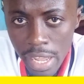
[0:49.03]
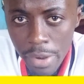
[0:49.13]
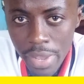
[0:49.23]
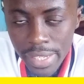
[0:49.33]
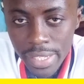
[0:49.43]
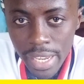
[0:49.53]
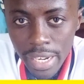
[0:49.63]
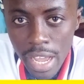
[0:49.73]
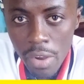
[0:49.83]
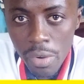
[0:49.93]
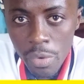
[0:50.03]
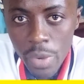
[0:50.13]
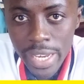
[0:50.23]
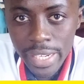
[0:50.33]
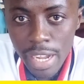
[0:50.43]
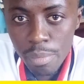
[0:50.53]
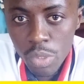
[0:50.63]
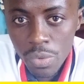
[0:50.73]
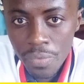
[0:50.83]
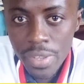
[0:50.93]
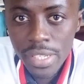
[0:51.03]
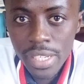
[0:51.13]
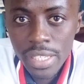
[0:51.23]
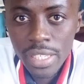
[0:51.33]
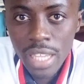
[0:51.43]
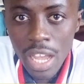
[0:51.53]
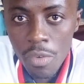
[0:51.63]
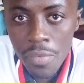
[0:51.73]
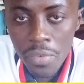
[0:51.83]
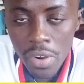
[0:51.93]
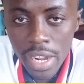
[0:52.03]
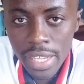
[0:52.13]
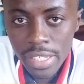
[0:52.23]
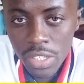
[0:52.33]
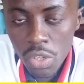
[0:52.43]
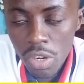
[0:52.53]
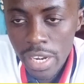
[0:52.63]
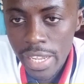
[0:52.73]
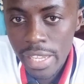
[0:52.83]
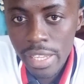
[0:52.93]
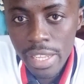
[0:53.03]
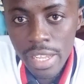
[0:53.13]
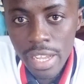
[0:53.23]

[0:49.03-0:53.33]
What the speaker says: And we are saying now, when it comes to physics, our focus is only